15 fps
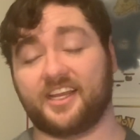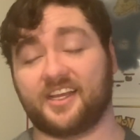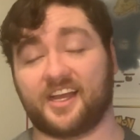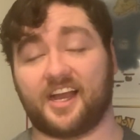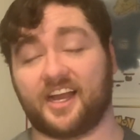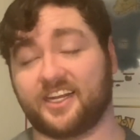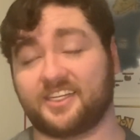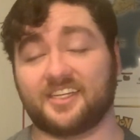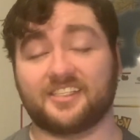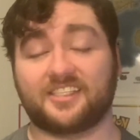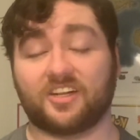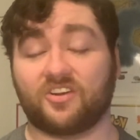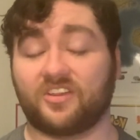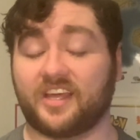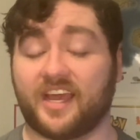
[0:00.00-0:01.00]
I'd
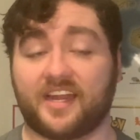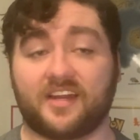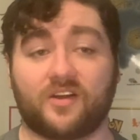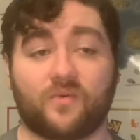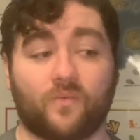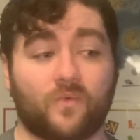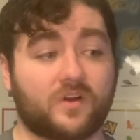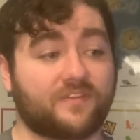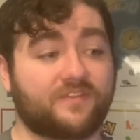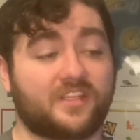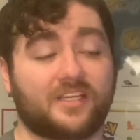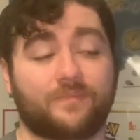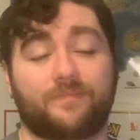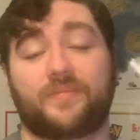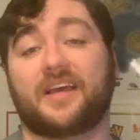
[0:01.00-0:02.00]
consider that one of
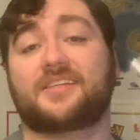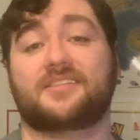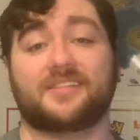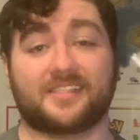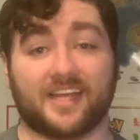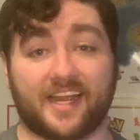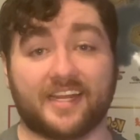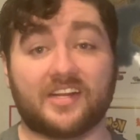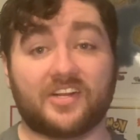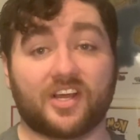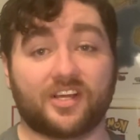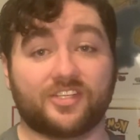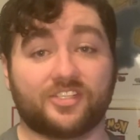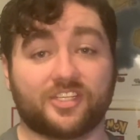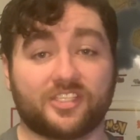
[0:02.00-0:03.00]
the best designed
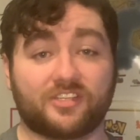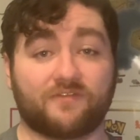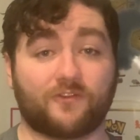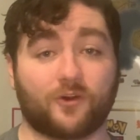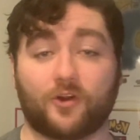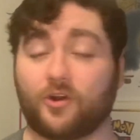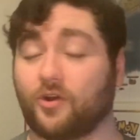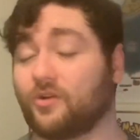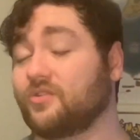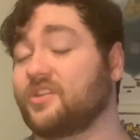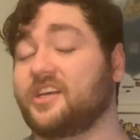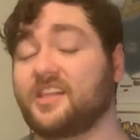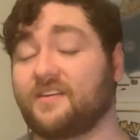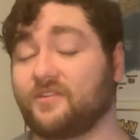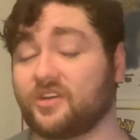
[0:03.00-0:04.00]
dungeons for early
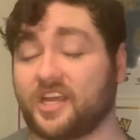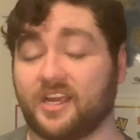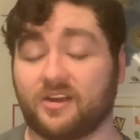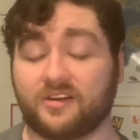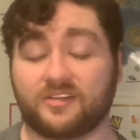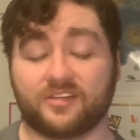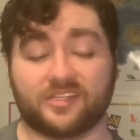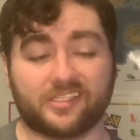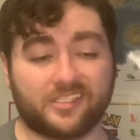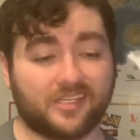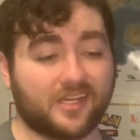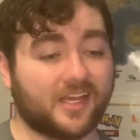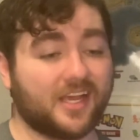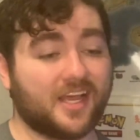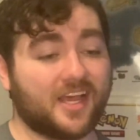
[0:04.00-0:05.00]
level characters.
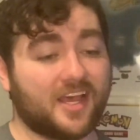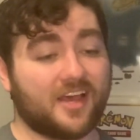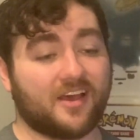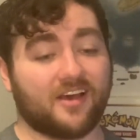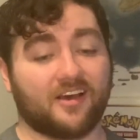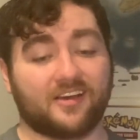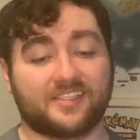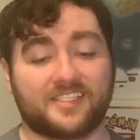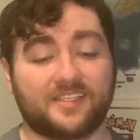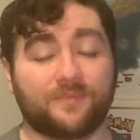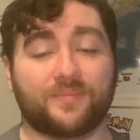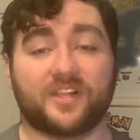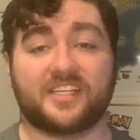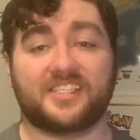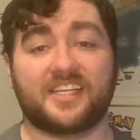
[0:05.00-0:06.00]
A
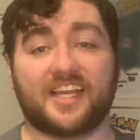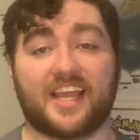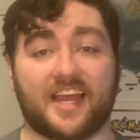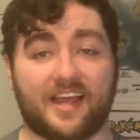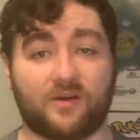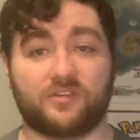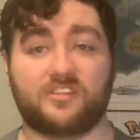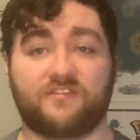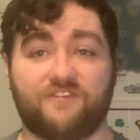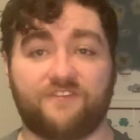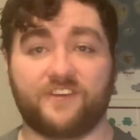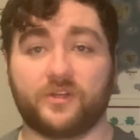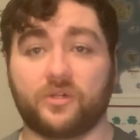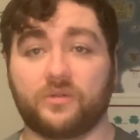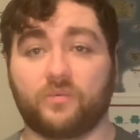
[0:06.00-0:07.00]
simplistic house
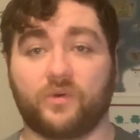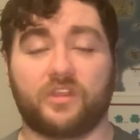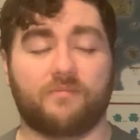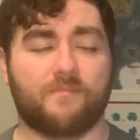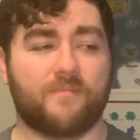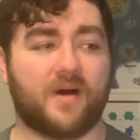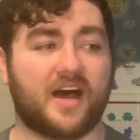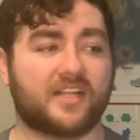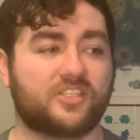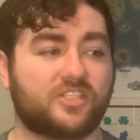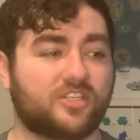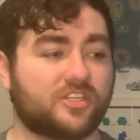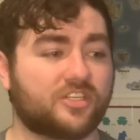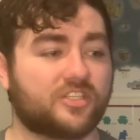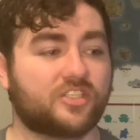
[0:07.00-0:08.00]
filled with
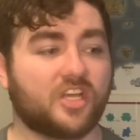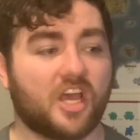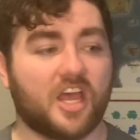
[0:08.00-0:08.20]
monsters,